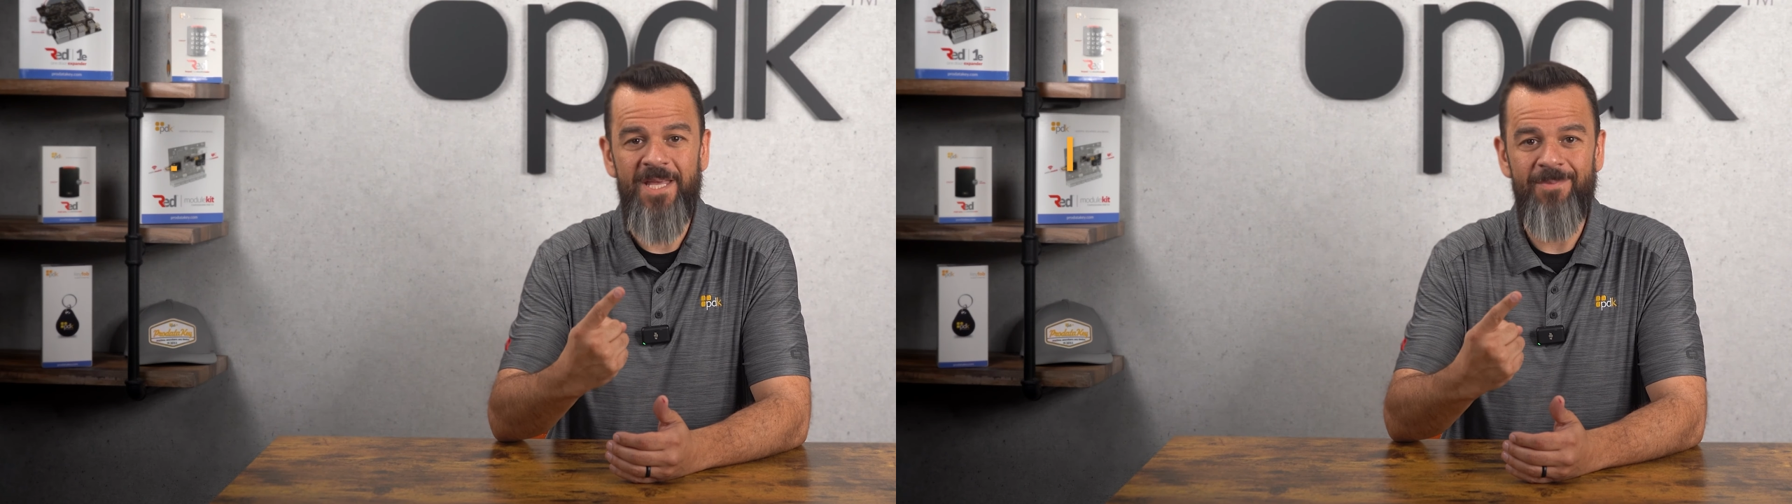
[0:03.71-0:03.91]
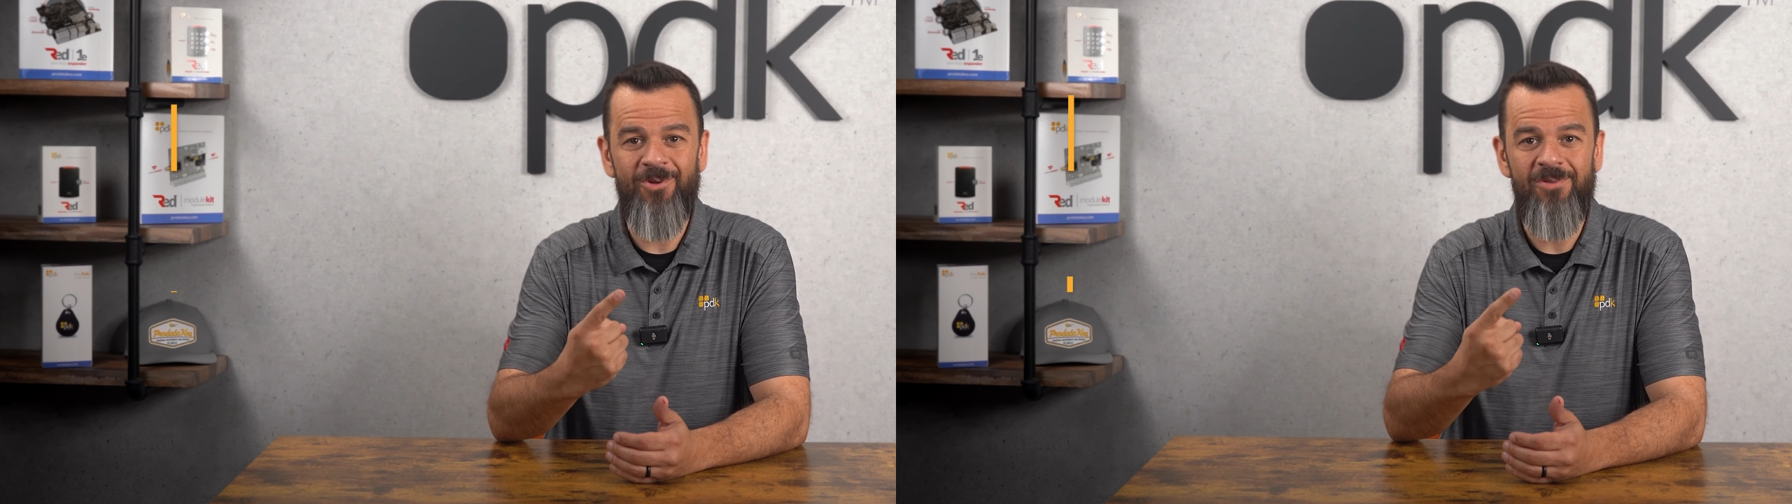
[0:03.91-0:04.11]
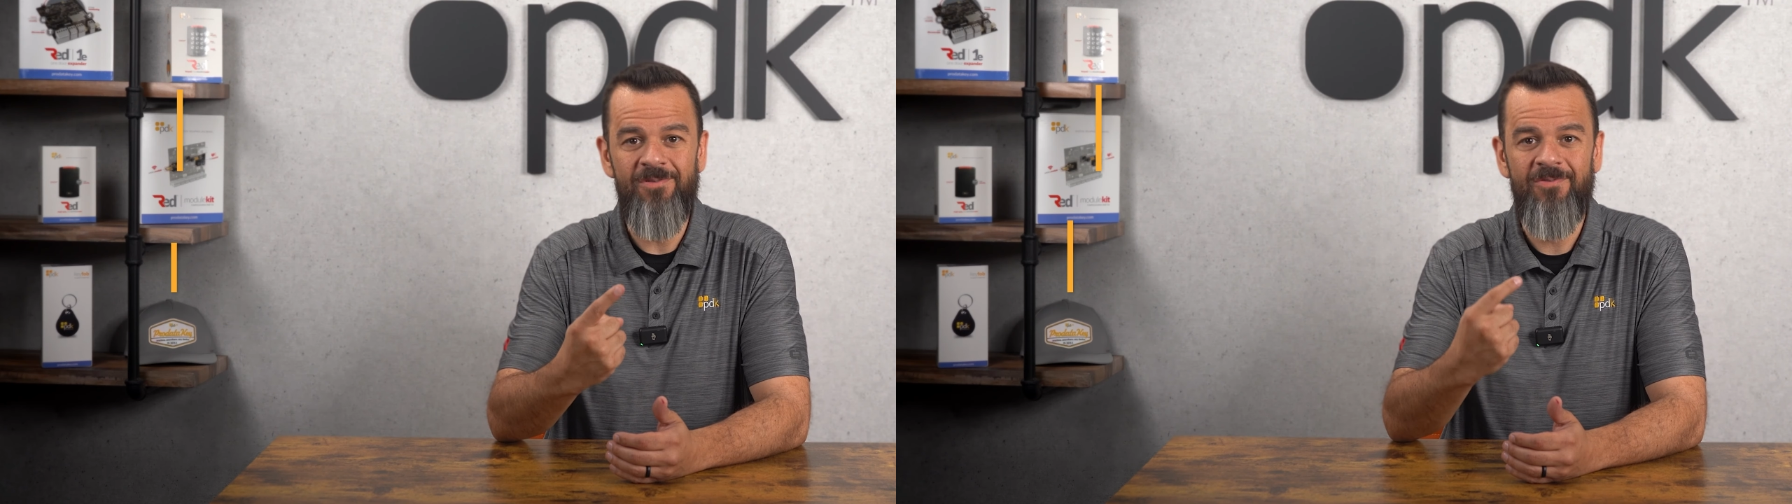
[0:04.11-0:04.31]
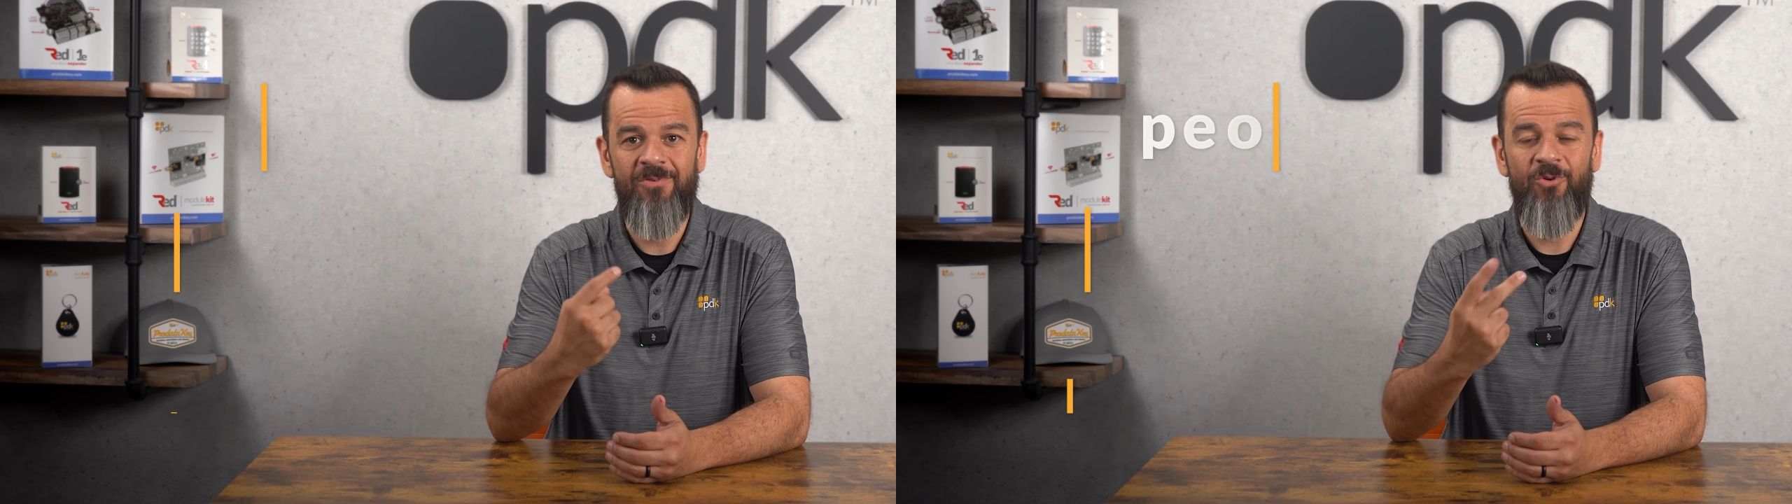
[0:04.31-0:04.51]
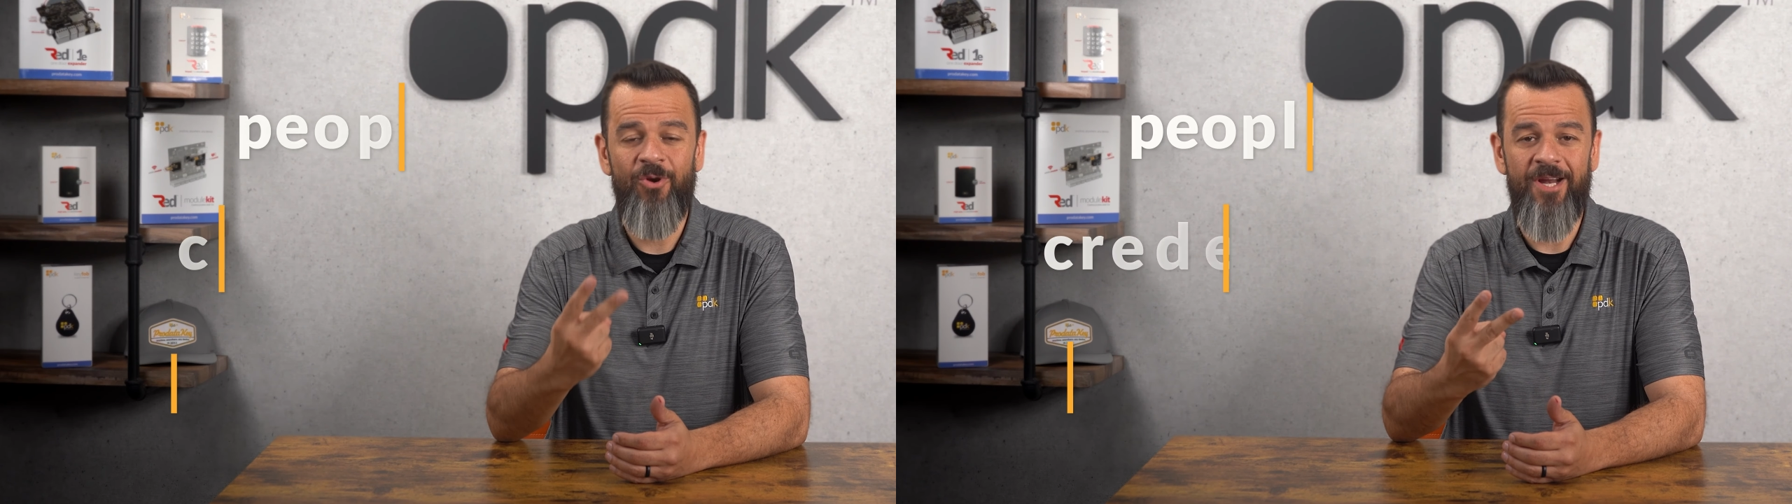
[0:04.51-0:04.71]
people,
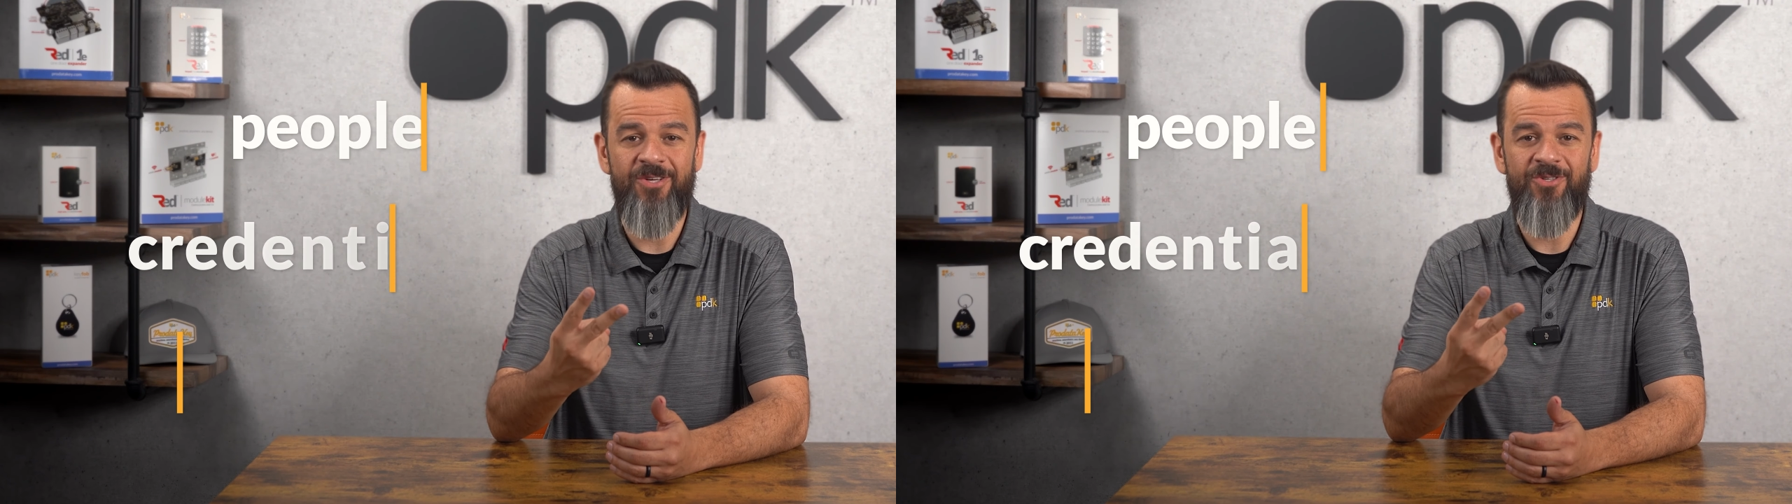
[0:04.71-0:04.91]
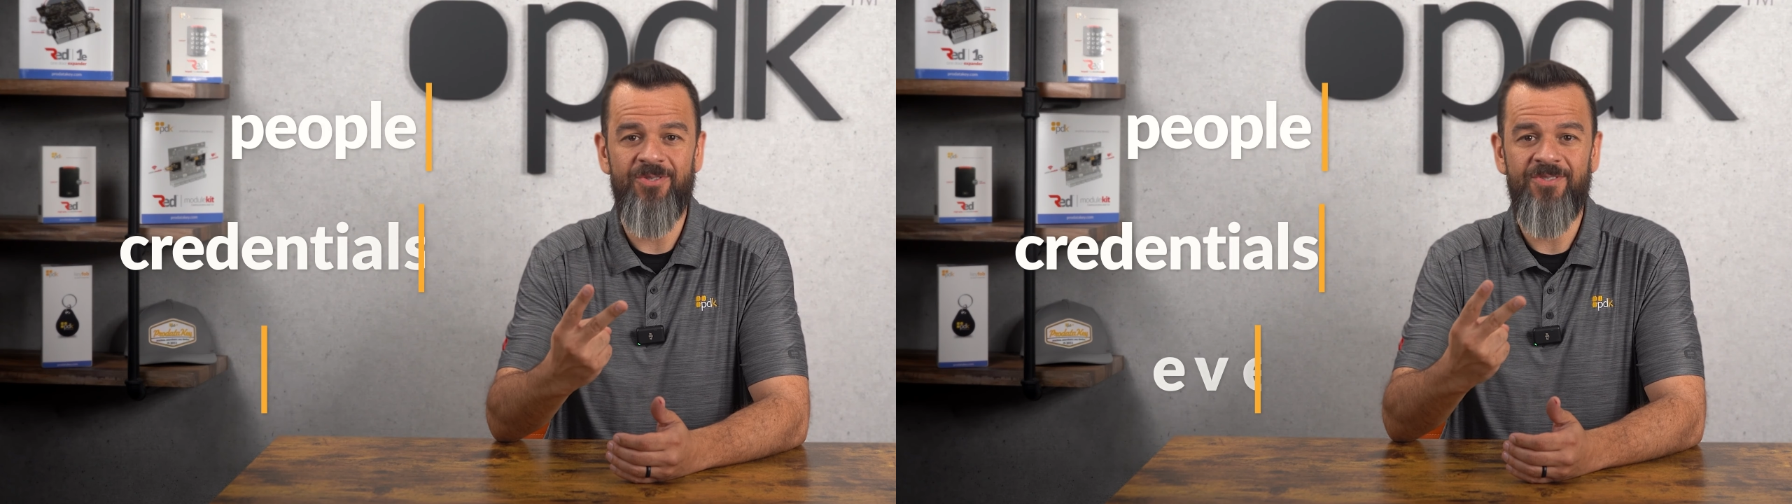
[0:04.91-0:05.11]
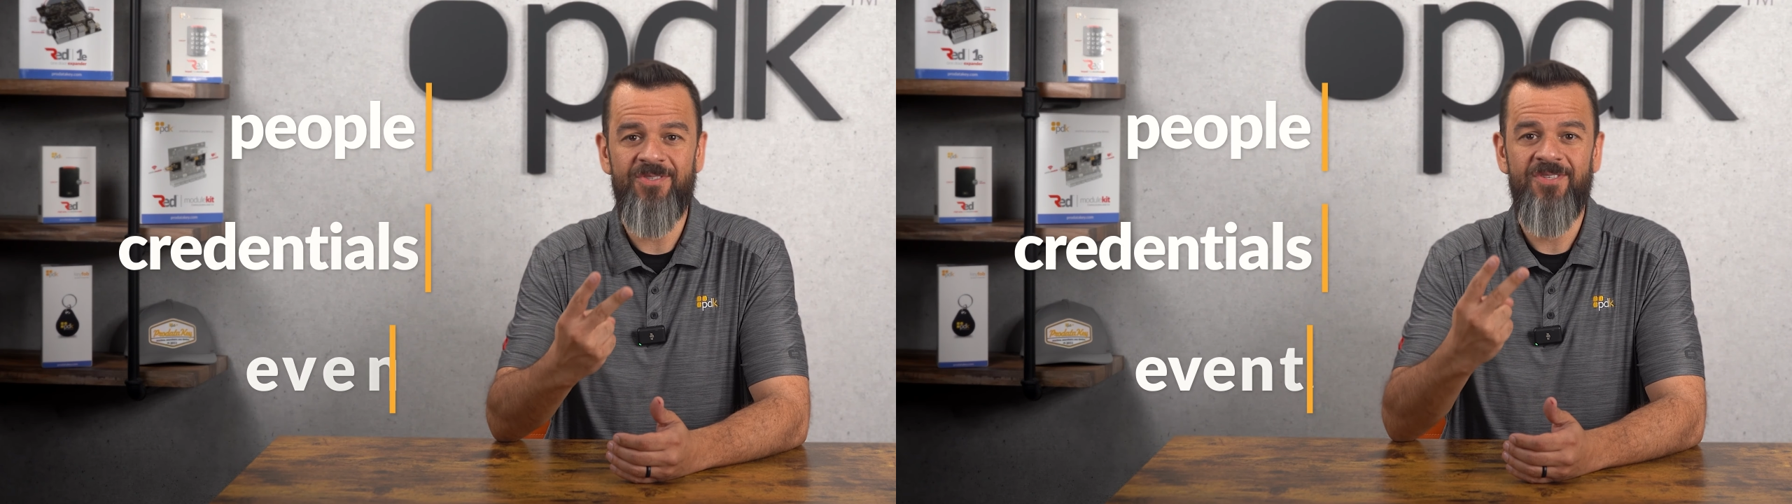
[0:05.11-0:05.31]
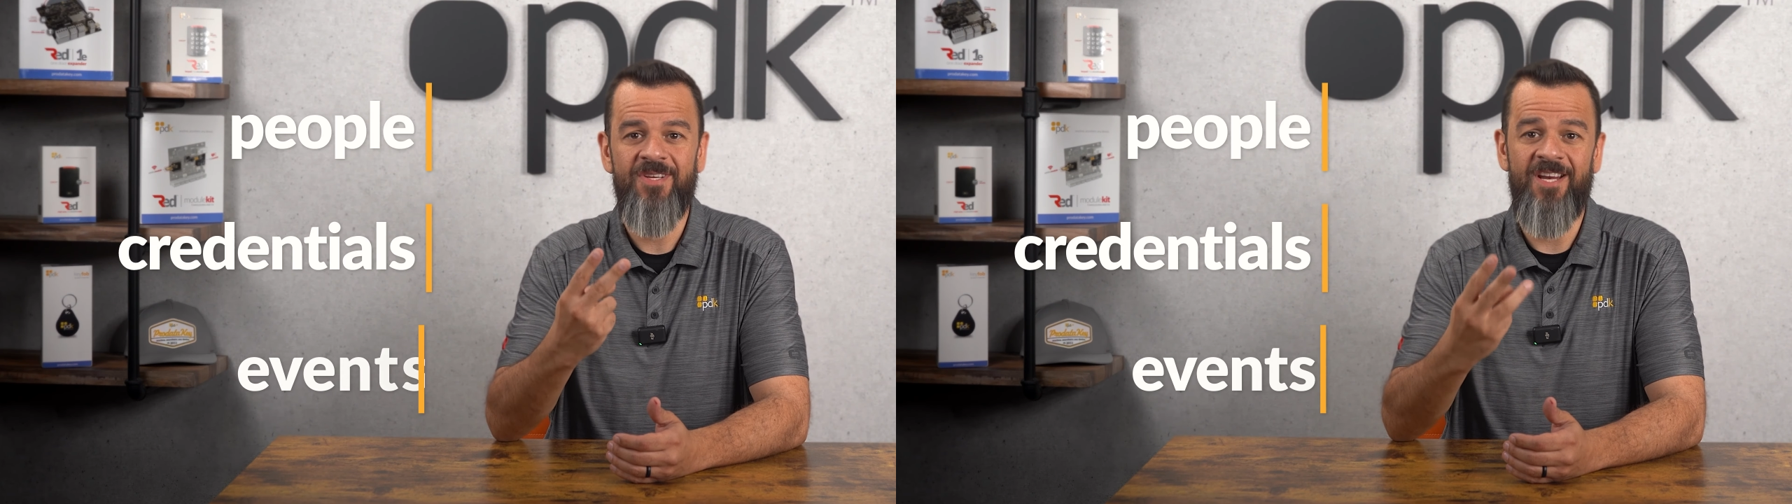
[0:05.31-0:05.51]
credentials,